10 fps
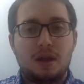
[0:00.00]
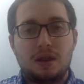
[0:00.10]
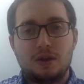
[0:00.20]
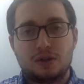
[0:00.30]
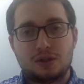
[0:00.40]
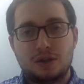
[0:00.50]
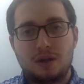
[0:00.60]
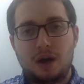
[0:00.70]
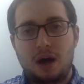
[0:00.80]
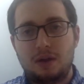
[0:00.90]
there's
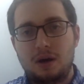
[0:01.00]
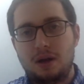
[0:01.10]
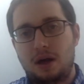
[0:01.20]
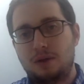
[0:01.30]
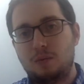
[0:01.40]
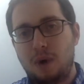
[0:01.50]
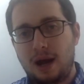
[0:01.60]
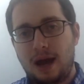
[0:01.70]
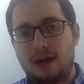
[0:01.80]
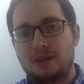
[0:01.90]
on the, on the one
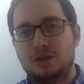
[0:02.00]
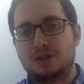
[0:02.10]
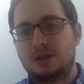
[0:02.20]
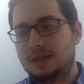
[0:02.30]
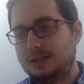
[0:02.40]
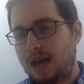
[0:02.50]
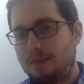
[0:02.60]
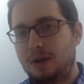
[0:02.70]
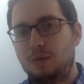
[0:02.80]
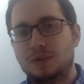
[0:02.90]
hand, there's
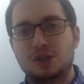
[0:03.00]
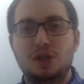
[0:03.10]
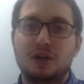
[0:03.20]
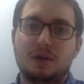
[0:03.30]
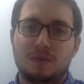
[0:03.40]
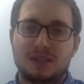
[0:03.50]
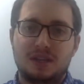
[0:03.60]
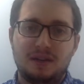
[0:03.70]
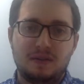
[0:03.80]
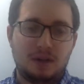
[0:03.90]
examining what's good and what's
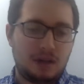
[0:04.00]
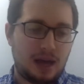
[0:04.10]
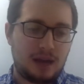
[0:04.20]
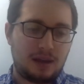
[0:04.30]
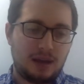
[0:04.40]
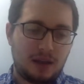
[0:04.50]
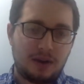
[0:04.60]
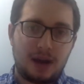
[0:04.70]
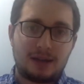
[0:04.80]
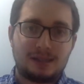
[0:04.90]
evil, and on the other
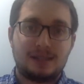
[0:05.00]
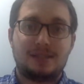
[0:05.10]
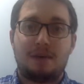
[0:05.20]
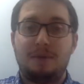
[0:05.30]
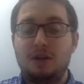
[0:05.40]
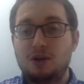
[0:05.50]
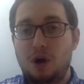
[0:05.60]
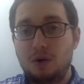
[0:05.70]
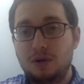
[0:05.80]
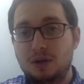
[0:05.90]
hand, it's examining your
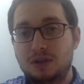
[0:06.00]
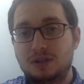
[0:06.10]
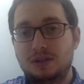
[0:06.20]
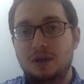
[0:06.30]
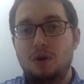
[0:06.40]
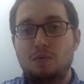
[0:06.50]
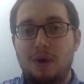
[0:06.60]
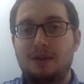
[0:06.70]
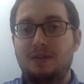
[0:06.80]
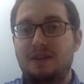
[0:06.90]
own goods,
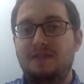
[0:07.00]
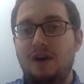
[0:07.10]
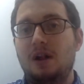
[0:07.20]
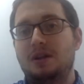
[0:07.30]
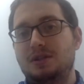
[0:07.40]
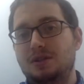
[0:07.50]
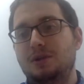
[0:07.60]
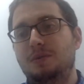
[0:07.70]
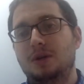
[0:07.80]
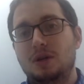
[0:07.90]
whether they fall
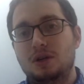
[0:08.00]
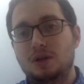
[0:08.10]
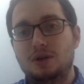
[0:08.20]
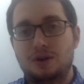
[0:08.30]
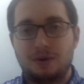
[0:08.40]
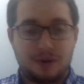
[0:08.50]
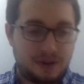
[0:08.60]
into good or